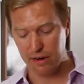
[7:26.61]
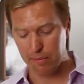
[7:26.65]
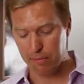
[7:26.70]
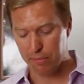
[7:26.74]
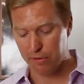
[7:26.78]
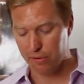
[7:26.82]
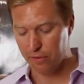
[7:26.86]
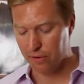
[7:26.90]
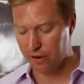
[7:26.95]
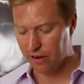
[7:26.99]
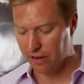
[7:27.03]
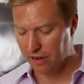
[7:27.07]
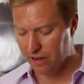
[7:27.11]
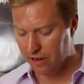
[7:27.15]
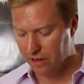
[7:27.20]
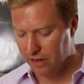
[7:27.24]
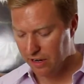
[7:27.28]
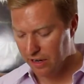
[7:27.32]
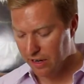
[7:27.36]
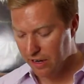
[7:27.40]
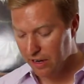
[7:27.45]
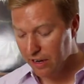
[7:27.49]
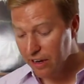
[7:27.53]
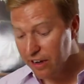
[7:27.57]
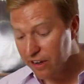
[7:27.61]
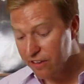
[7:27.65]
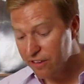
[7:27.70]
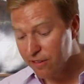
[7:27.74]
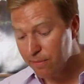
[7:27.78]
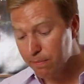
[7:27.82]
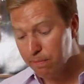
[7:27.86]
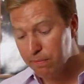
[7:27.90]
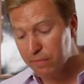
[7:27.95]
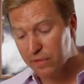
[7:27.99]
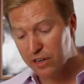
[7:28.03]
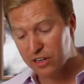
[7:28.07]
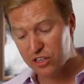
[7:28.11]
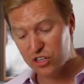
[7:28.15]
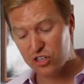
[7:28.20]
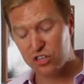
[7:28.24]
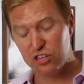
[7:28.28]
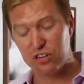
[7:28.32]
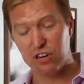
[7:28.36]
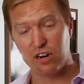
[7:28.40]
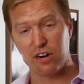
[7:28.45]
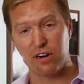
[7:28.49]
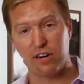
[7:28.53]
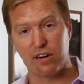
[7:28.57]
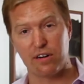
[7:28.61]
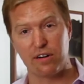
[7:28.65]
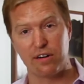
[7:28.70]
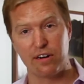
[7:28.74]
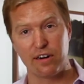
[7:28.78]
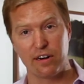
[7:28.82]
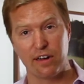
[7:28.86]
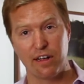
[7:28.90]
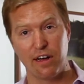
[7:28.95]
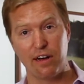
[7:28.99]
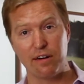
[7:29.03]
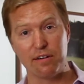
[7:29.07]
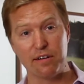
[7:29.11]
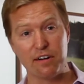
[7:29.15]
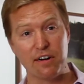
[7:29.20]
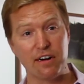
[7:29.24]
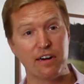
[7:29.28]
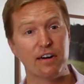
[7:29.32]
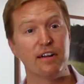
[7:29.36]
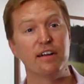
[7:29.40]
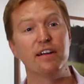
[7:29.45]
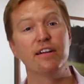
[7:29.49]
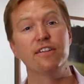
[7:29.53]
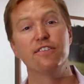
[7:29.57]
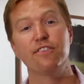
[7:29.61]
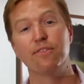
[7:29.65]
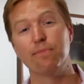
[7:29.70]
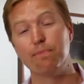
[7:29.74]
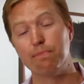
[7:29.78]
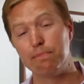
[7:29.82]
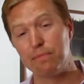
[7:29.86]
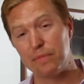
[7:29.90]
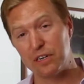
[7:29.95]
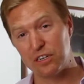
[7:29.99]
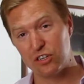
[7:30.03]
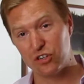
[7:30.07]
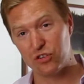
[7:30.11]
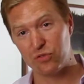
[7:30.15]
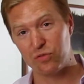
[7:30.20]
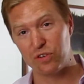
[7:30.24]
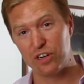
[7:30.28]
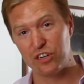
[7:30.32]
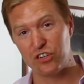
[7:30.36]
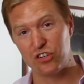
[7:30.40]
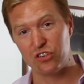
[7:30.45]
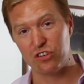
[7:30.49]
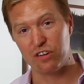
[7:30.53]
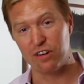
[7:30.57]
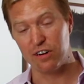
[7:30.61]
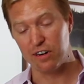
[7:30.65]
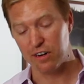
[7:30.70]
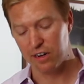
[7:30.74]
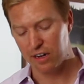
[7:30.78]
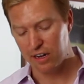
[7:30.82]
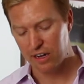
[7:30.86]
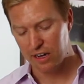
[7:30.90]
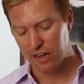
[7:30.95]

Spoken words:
I poured, it's much darker in color. It's much richer.